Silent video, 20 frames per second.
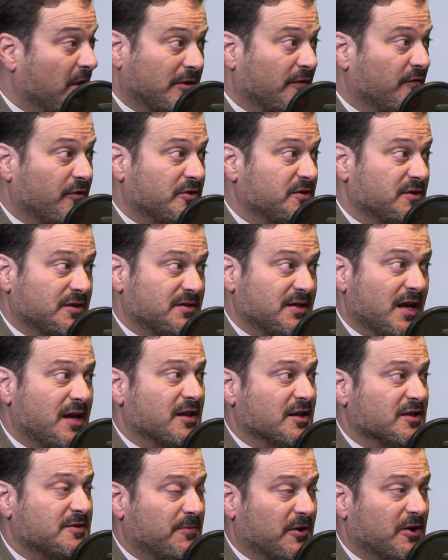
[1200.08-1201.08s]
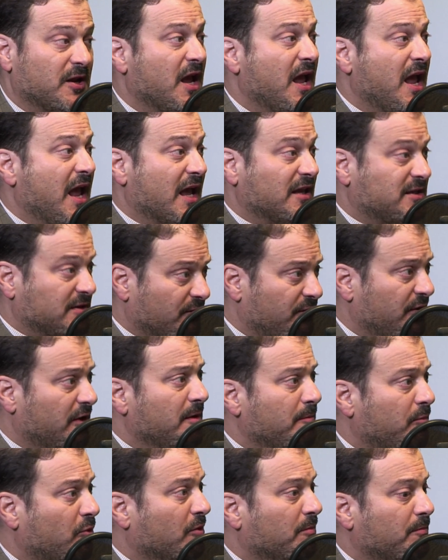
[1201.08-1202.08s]
not the first to say this, but it's a
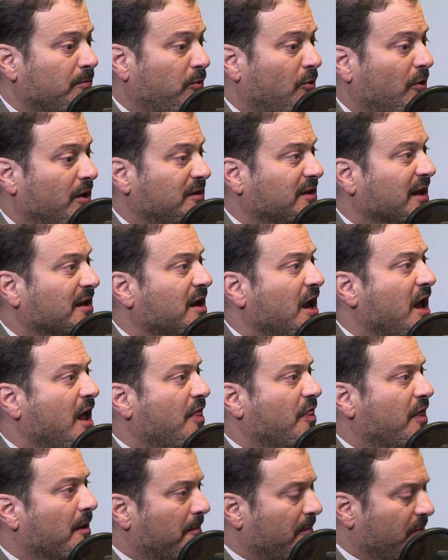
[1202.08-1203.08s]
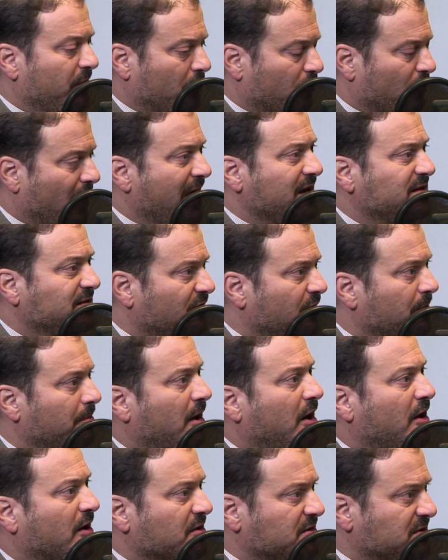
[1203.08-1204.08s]
very important point that the rise of the
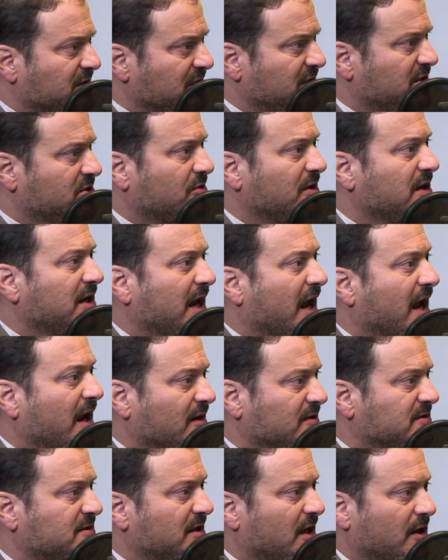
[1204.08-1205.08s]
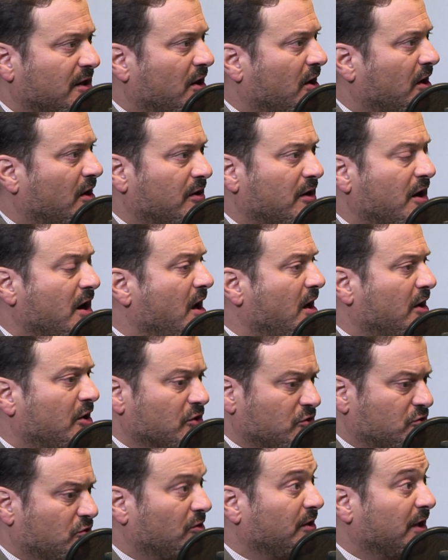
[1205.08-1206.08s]
Maras, these street gangs that are
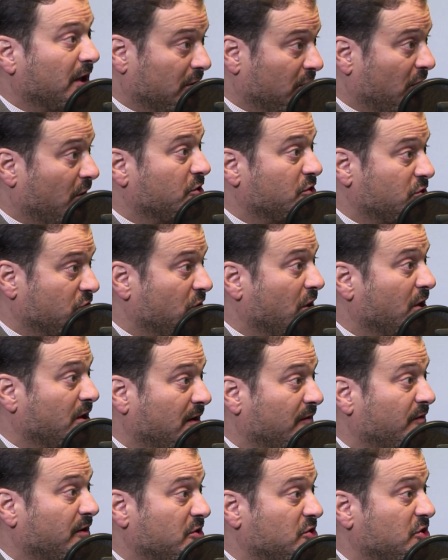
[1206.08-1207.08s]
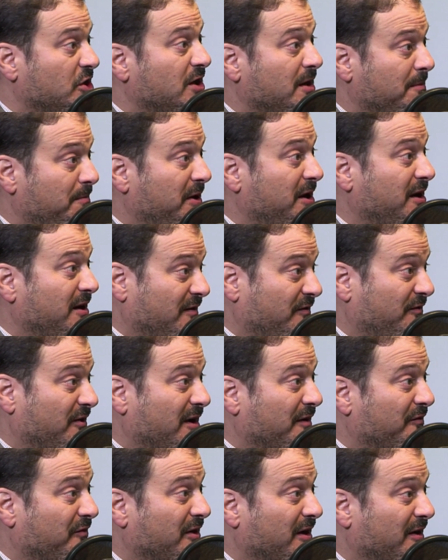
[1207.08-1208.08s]
controlling a large chunk of the GDP
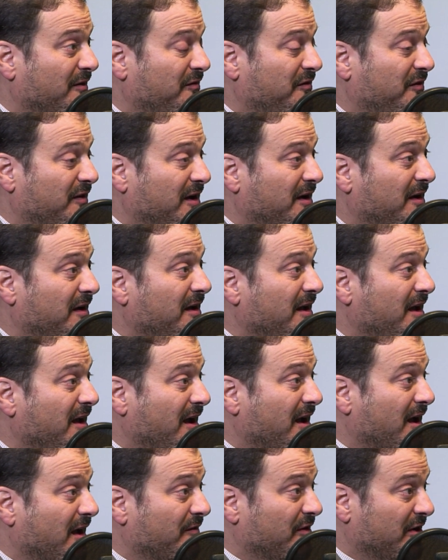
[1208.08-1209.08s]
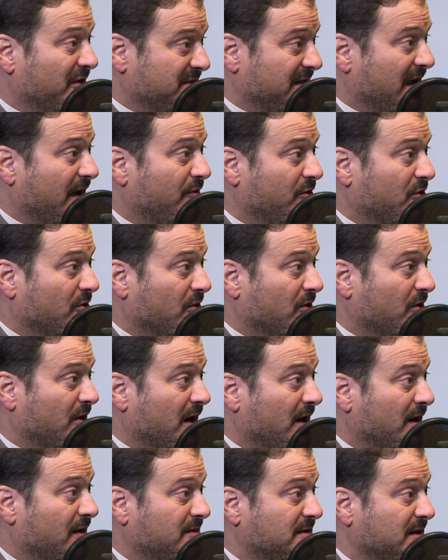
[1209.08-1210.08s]
of El Salvador
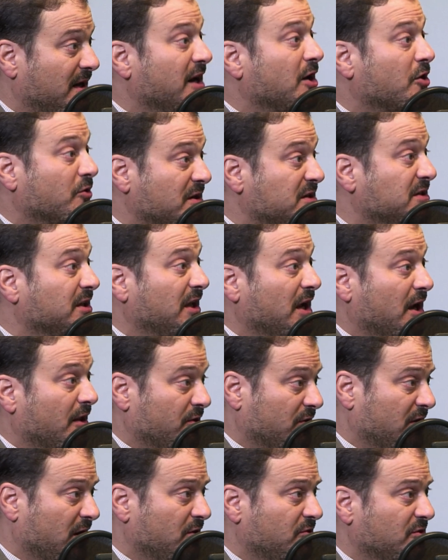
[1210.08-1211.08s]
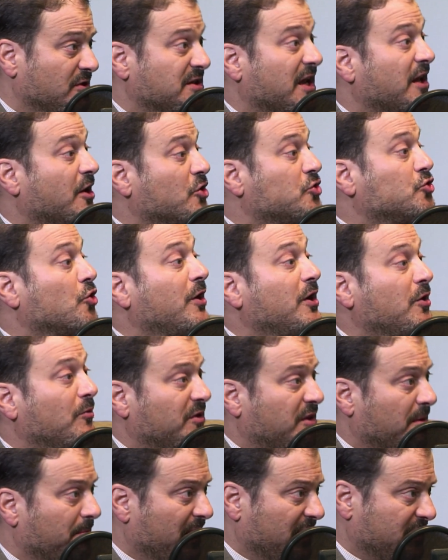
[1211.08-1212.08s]
and increasingly other countries, and are joining
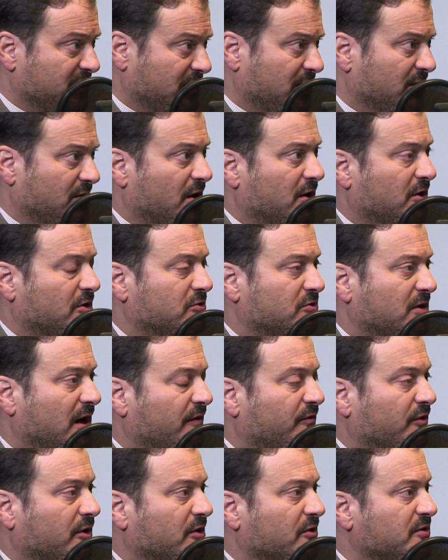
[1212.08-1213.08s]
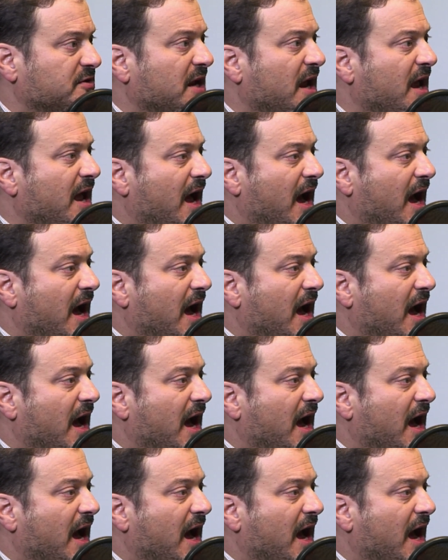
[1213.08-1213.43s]
with the Mexican narco-traffickers.